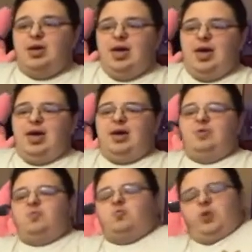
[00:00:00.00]

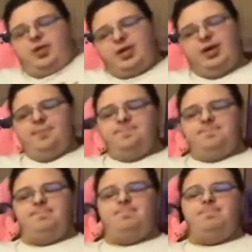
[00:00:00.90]
And really,
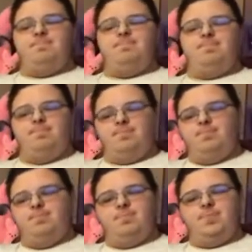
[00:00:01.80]

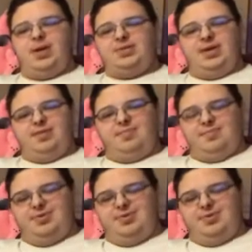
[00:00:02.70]
that's it.